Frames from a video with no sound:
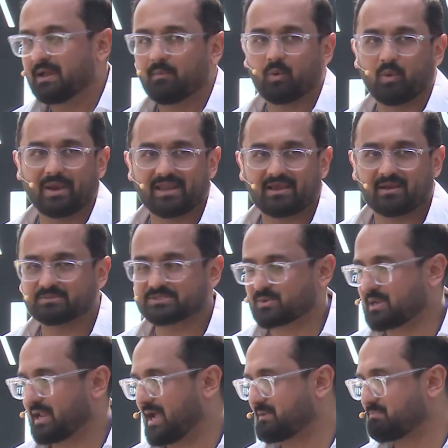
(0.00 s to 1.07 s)
But when it comes to
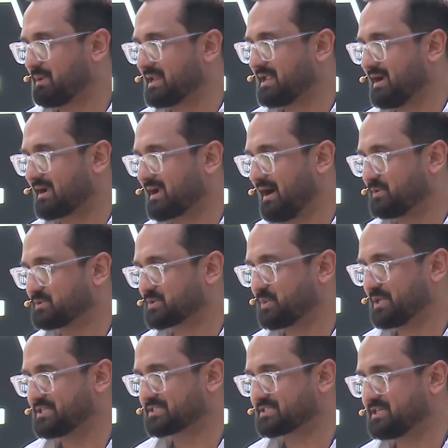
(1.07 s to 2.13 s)
client money accounts,
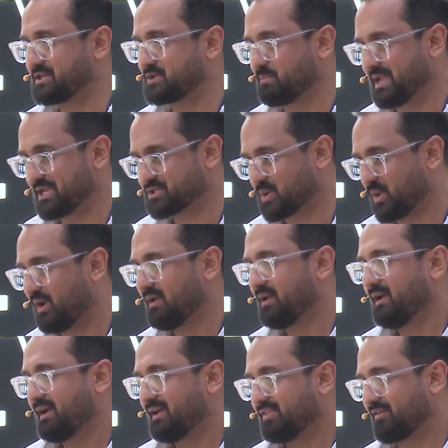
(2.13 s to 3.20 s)
we just need to make sure
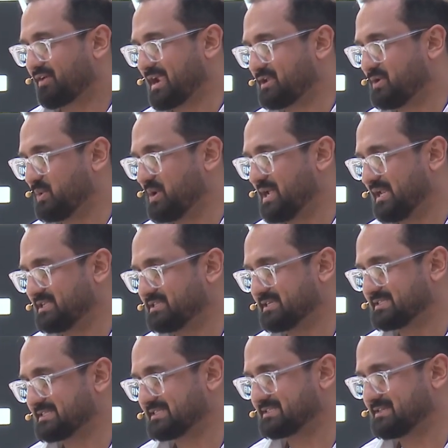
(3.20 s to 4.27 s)
the right due
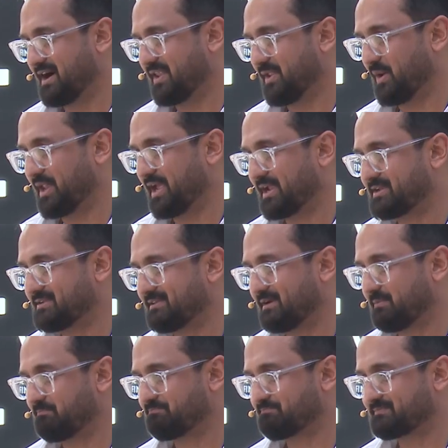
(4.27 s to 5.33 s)
diligence is done on it.
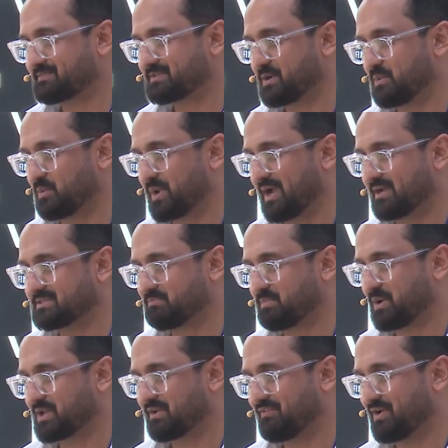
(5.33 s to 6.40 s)
Yep. So we are
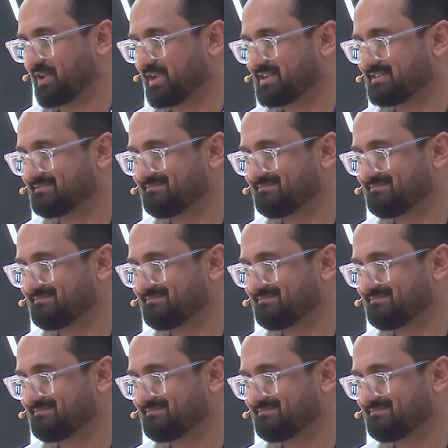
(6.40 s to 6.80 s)
supportive of it.